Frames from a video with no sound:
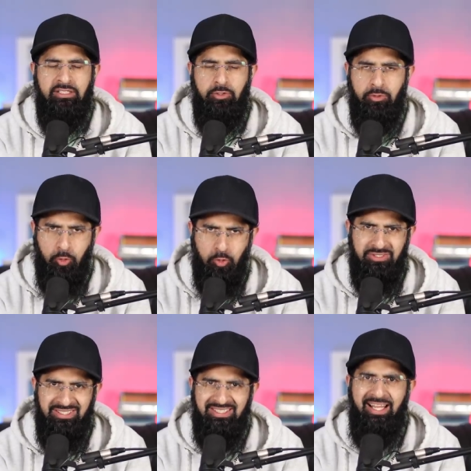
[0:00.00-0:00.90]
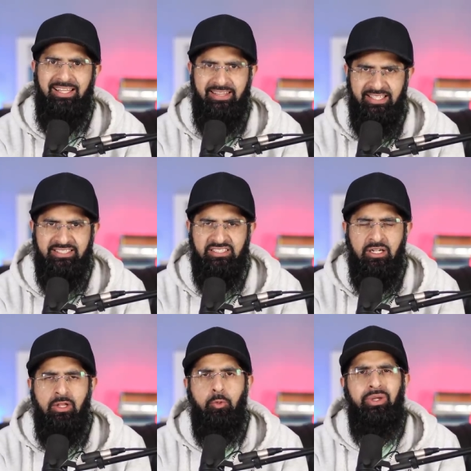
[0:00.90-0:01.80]
So in causes like this,
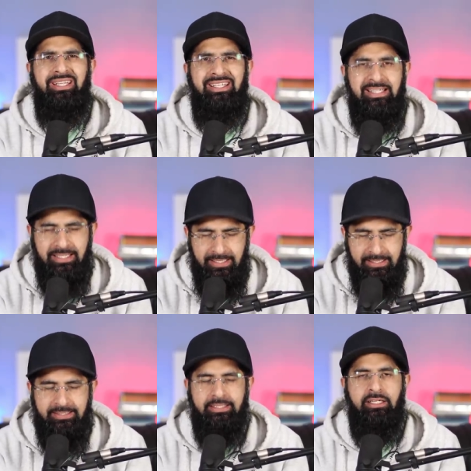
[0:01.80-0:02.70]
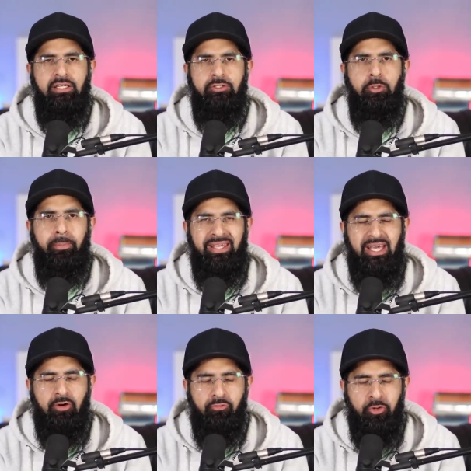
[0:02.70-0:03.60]
we need to
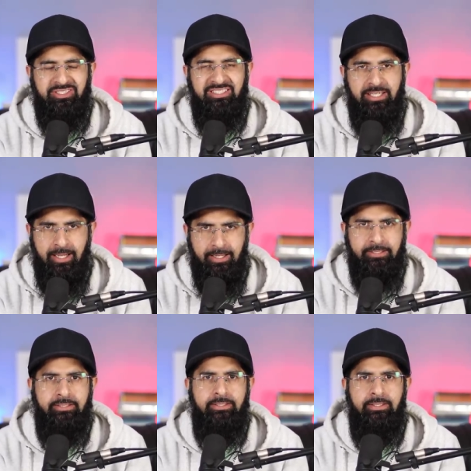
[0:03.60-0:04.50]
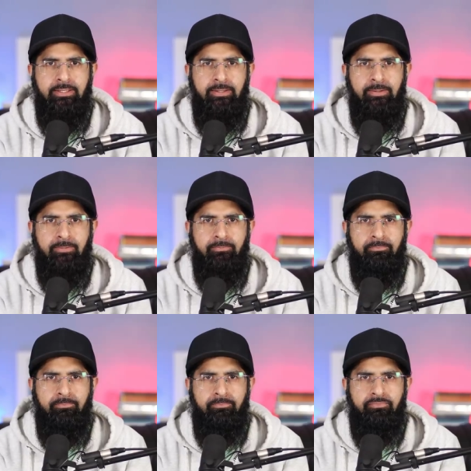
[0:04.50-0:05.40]
make our voices heard.
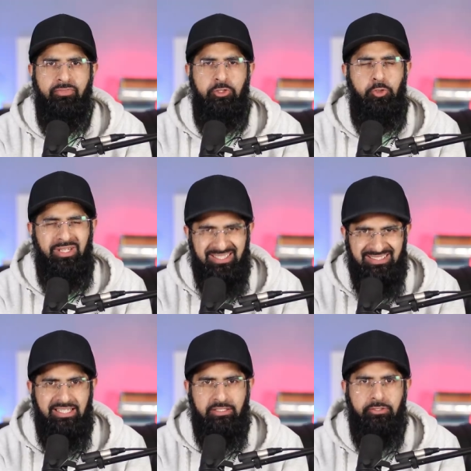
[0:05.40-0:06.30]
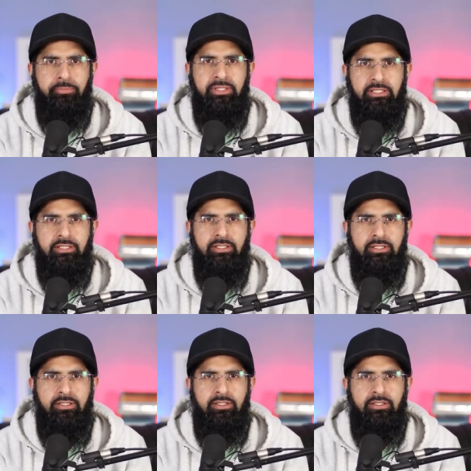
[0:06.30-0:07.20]
Are you listening to me?
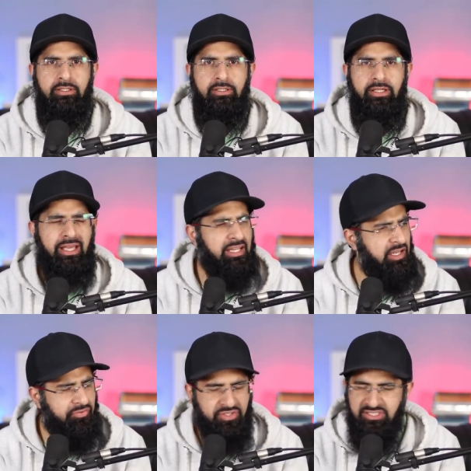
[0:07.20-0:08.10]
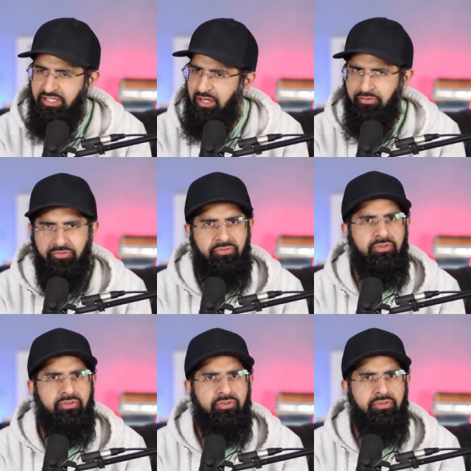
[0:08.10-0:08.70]
Yeah, enough is enough.